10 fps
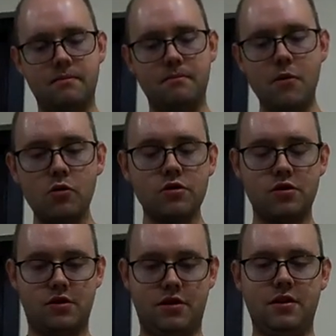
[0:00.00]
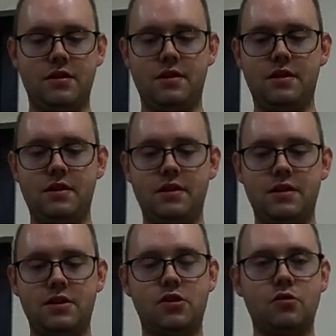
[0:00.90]
most
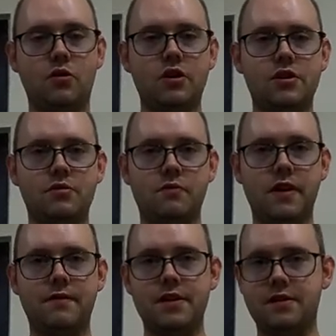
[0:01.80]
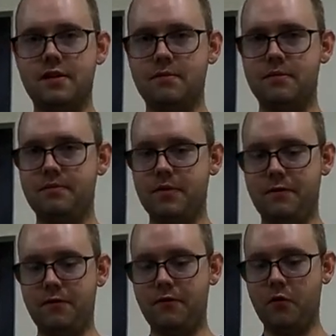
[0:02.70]
stores we visited
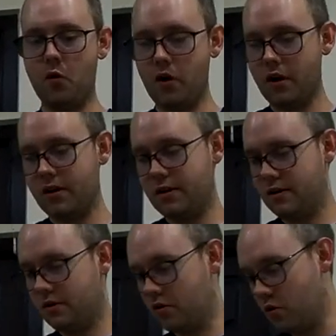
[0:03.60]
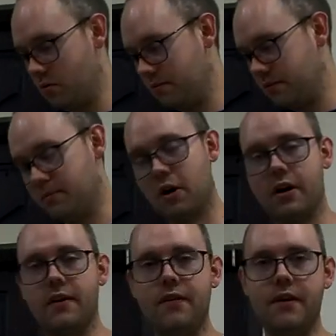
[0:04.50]
before Home
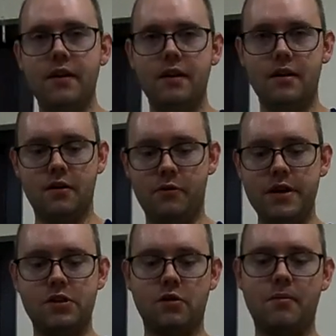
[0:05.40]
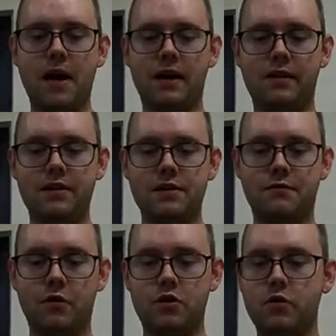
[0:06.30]
Market, we saw magnets
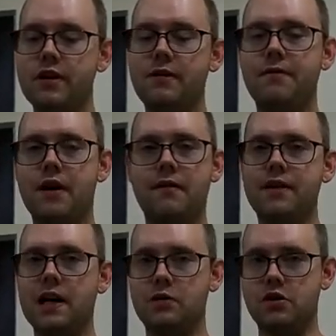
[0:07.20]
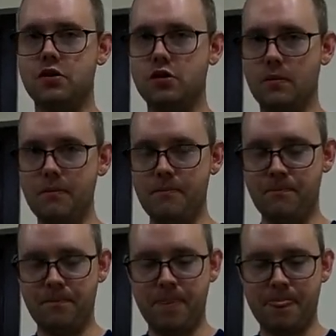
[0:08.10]
for 25,000 some.
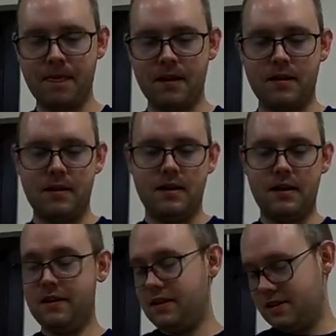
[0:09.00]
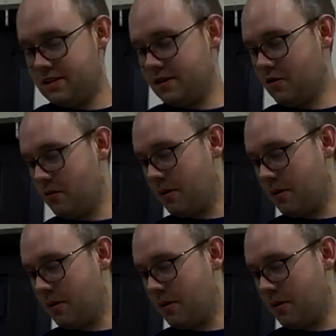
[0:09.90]
In this Home